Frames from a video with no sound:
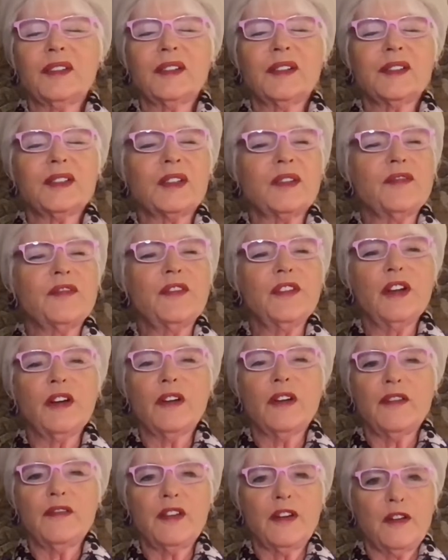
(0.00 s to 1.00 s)
is a
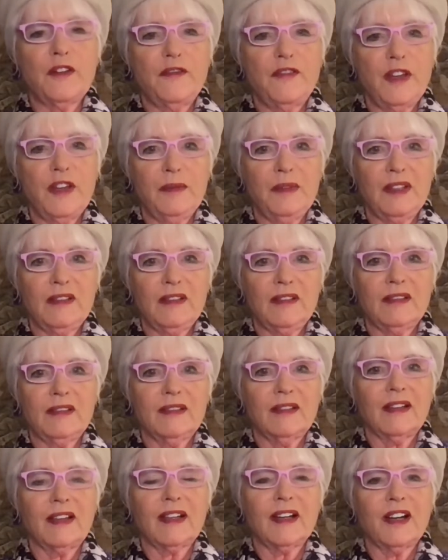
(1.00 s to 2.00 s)
very, very famous
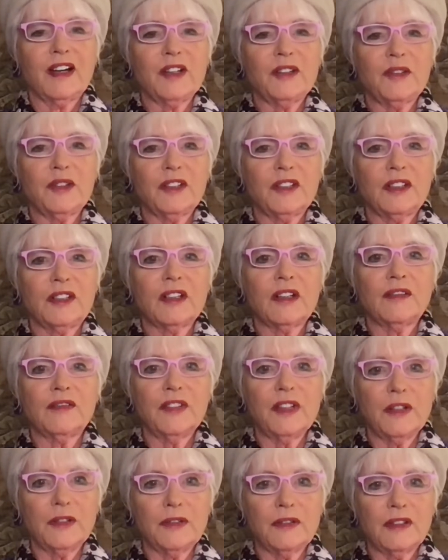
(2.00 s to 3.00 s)
psychiatrist of
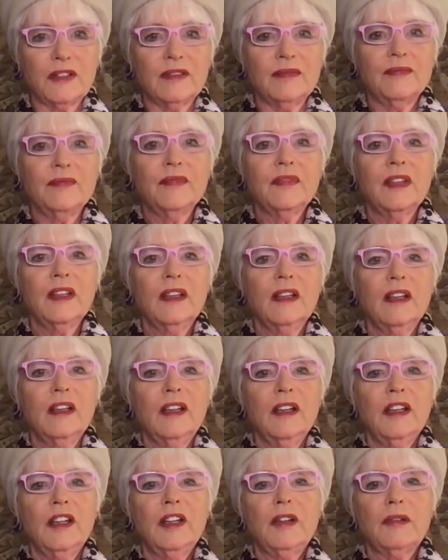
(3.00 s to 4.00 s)
note.
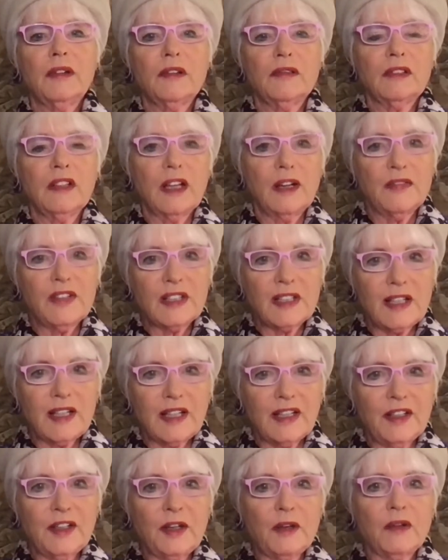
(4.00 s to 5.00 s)
He wrote Love is
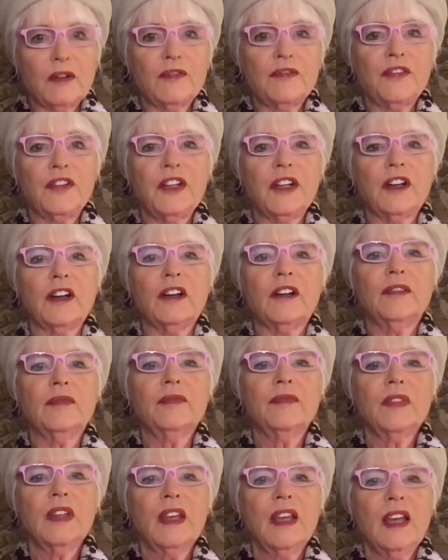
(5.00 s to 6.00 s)
Letting Go of Fear,
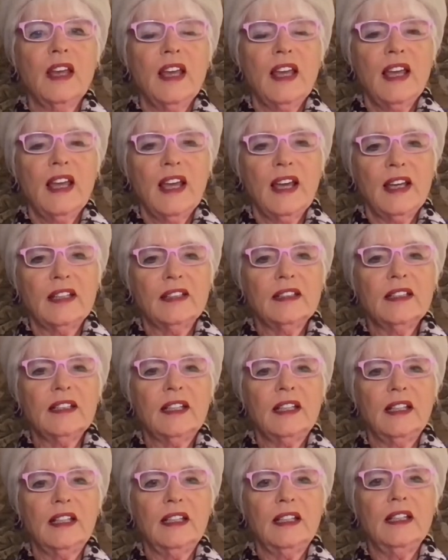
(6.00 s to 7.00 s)
and
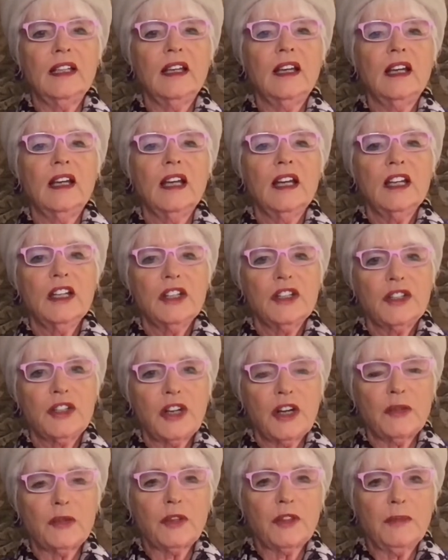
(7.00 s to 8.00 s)
he
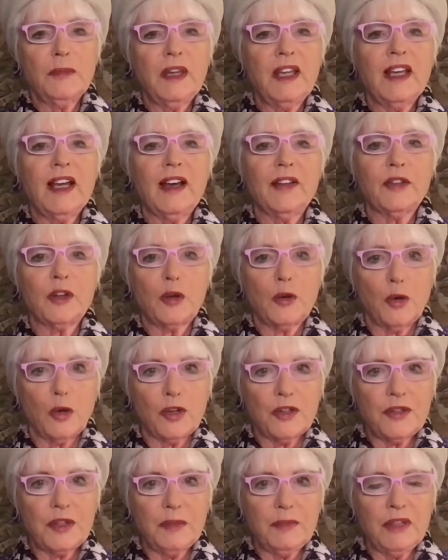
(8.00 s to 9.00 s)
shared with me how the
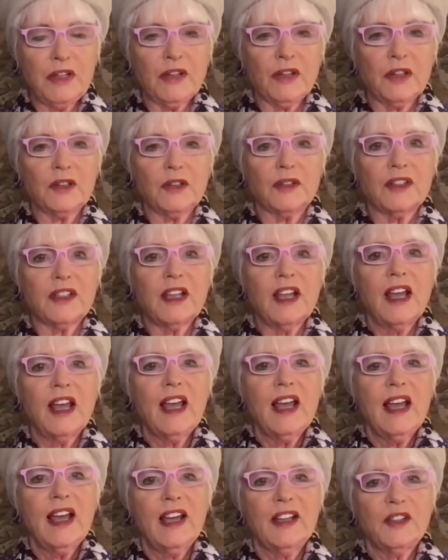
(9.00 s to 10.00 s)
Course in Miracles
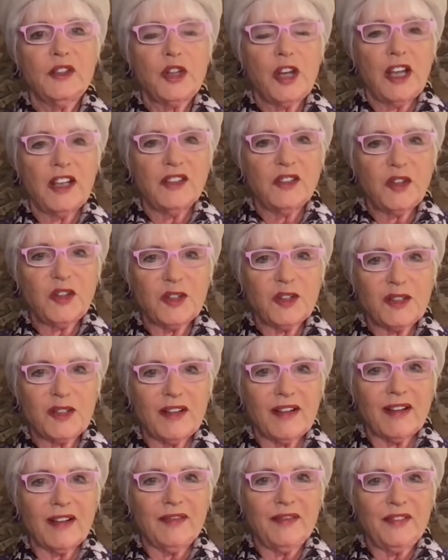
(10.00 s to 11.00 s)
had changed his
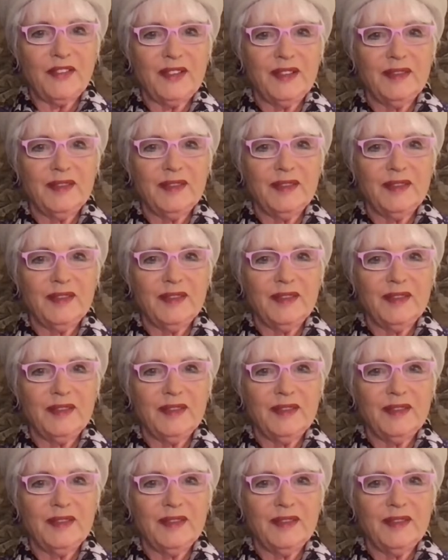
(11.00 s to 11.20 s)
life.